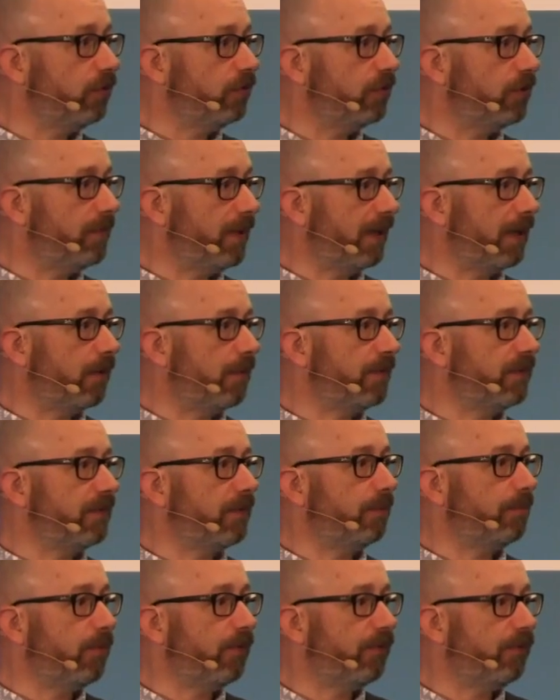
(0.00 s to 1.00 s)
to be able
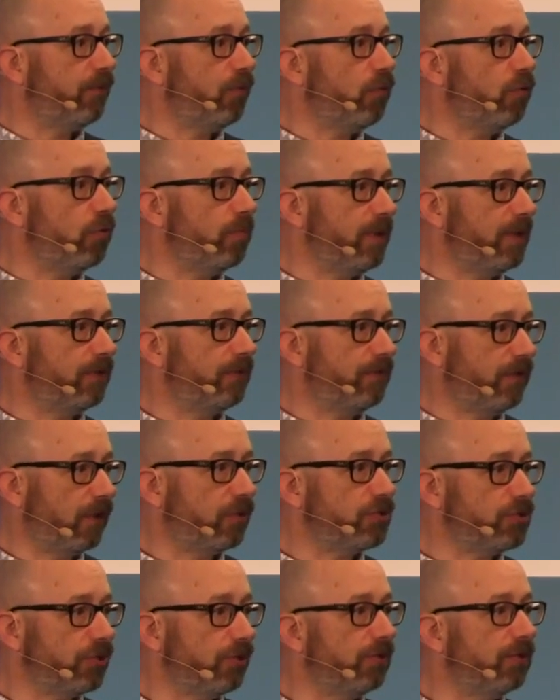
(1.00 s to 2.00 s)
to perform its
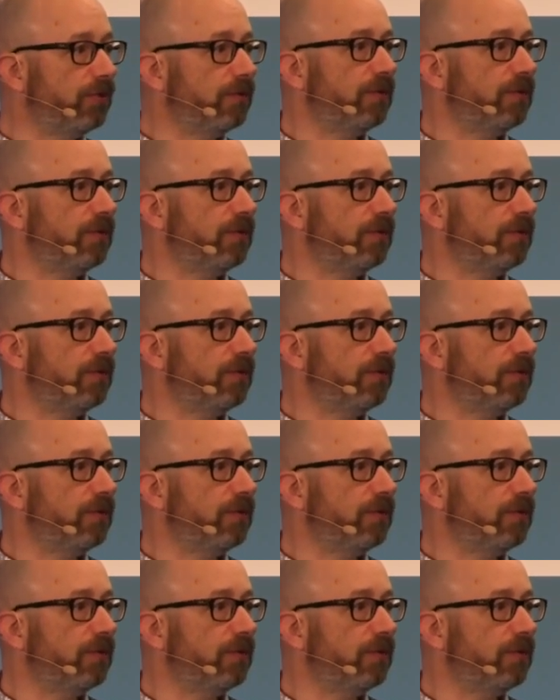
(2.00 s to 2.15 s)
function.